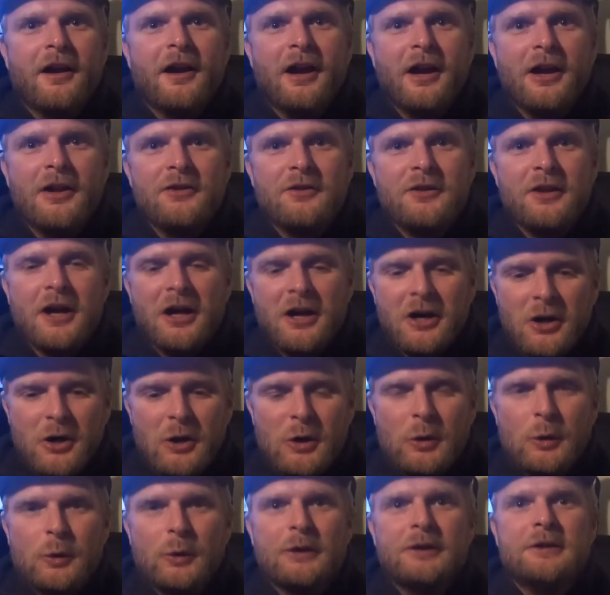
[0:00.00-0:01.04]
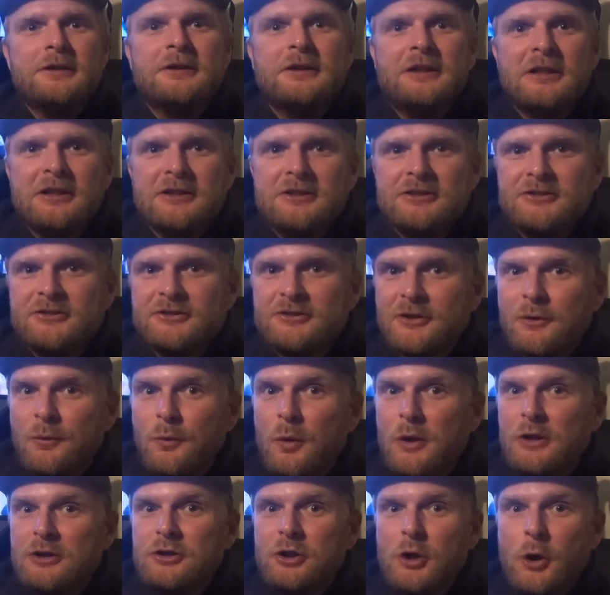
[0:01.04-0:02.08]
And now in this
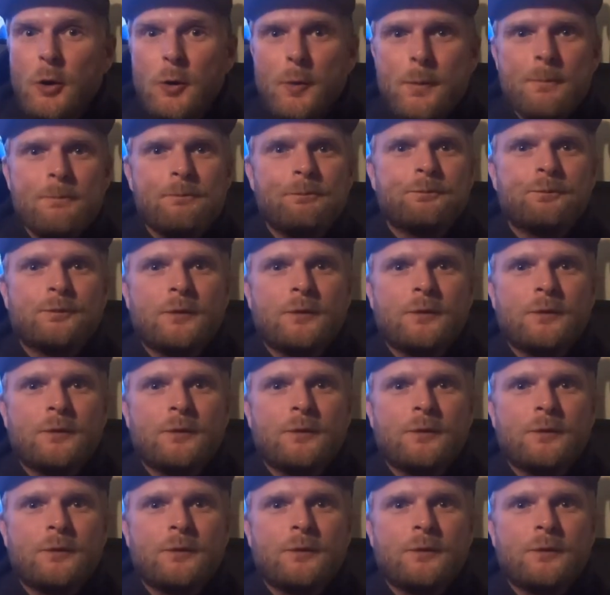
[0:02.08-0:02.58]
video